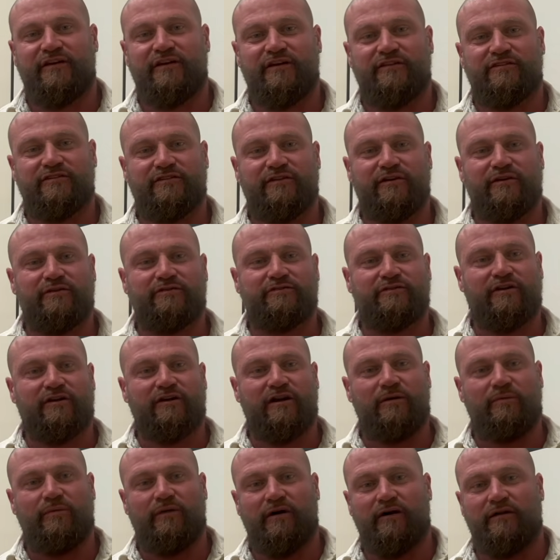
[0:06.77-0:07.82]
Today we'll talk
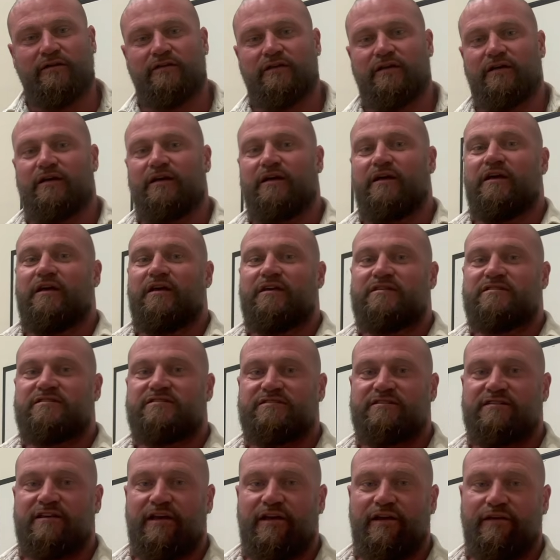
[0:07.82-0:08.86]
about
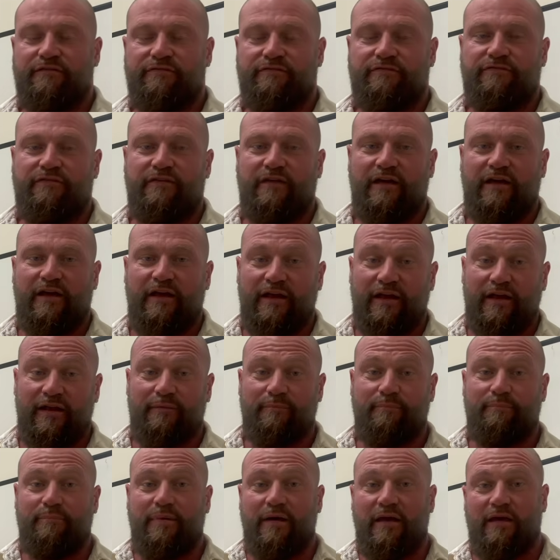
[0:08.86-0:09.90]
safe and
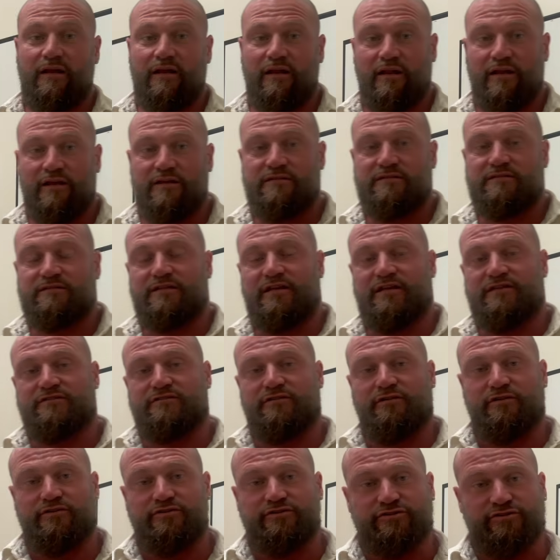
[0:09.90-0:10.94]
painless
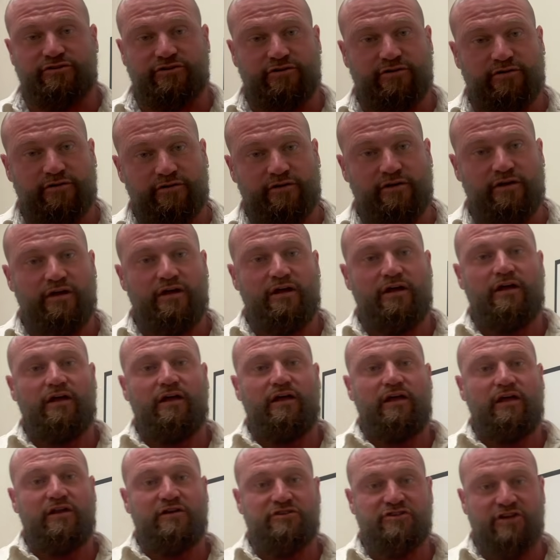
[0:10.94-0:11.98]
testosterone
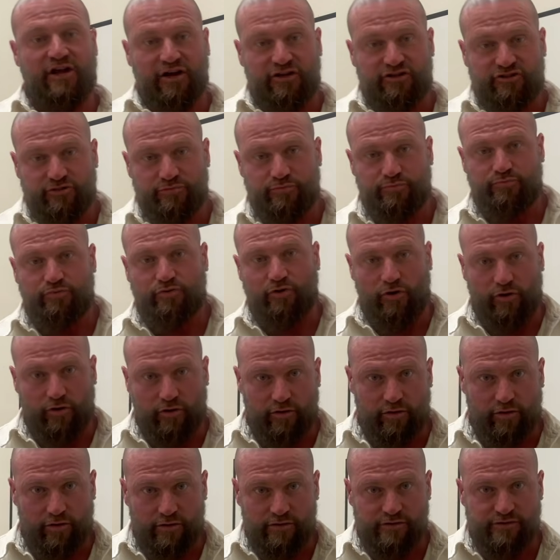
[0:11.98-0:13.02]
injection
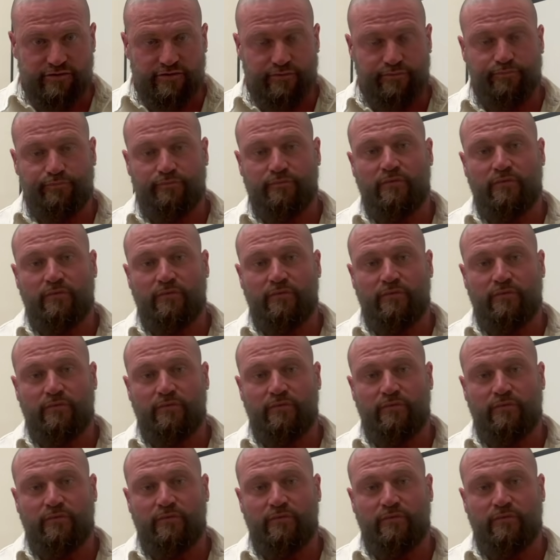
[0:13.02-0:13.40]
protocols.